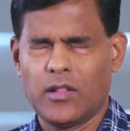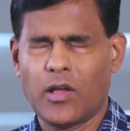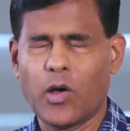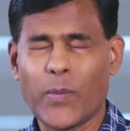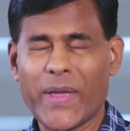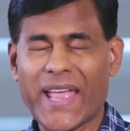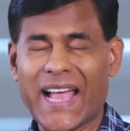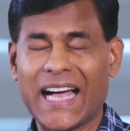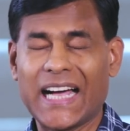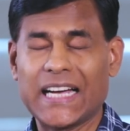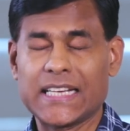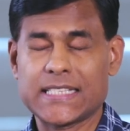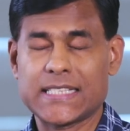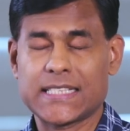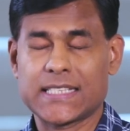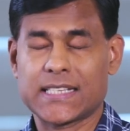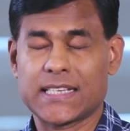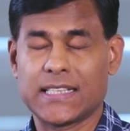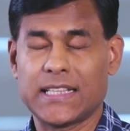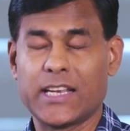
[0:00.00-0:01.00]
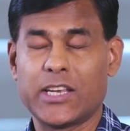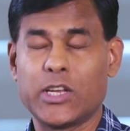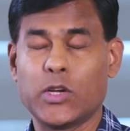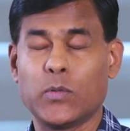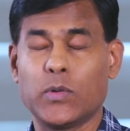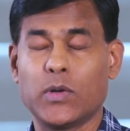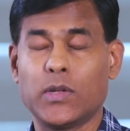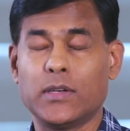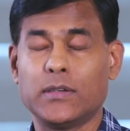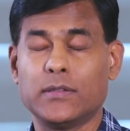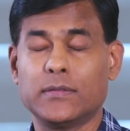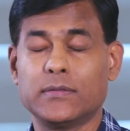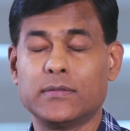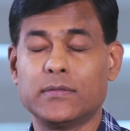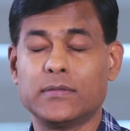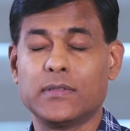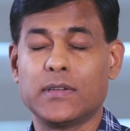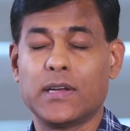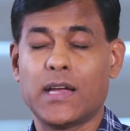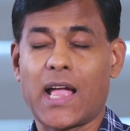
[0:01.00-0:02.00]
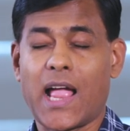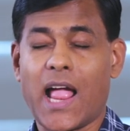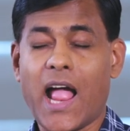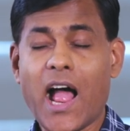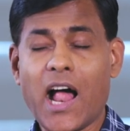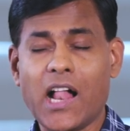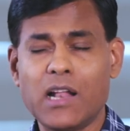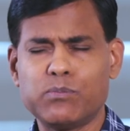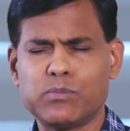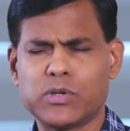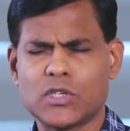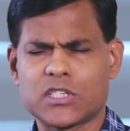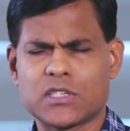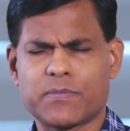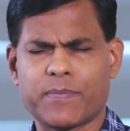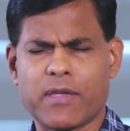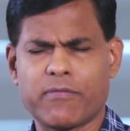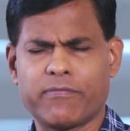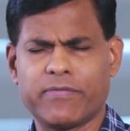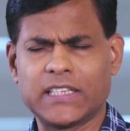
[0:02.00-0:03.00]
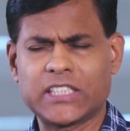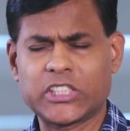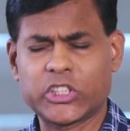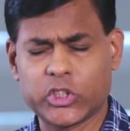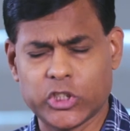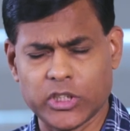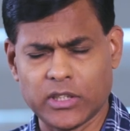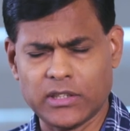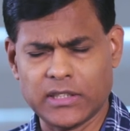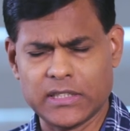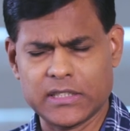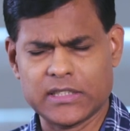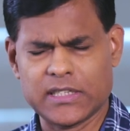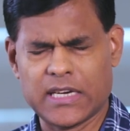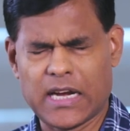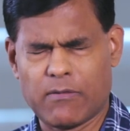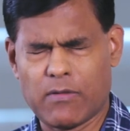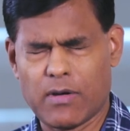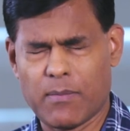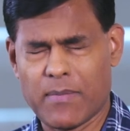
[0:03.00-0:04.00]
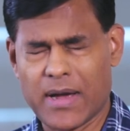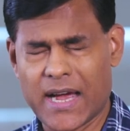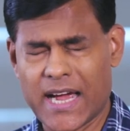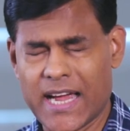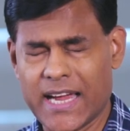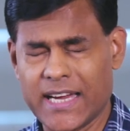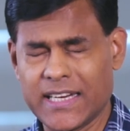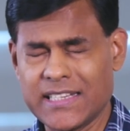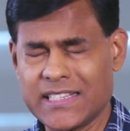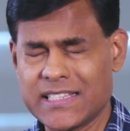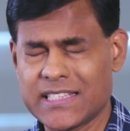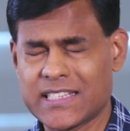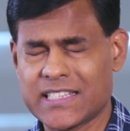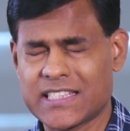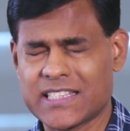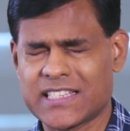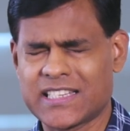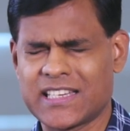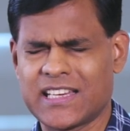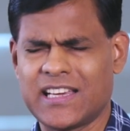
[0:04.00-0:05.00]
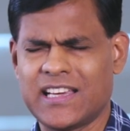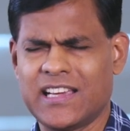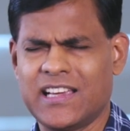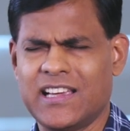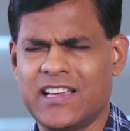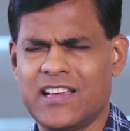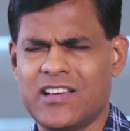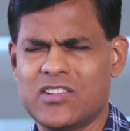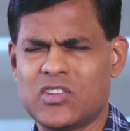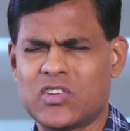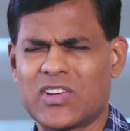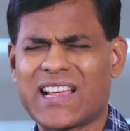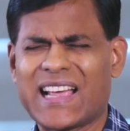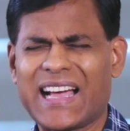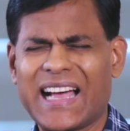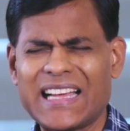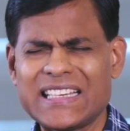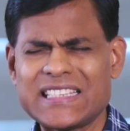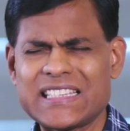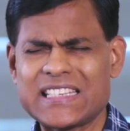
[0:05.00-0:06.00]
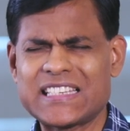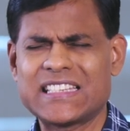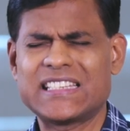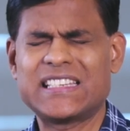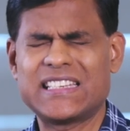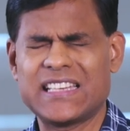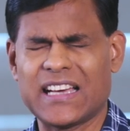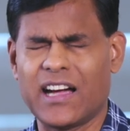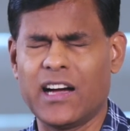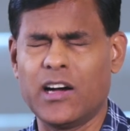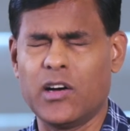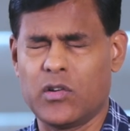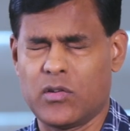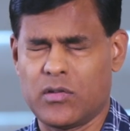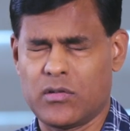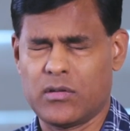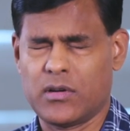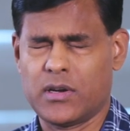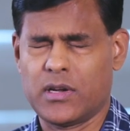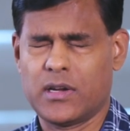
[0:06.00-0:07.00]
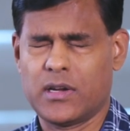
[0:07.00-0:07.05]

Lord, we ask that you will Help us be vigilant in our minds to cast down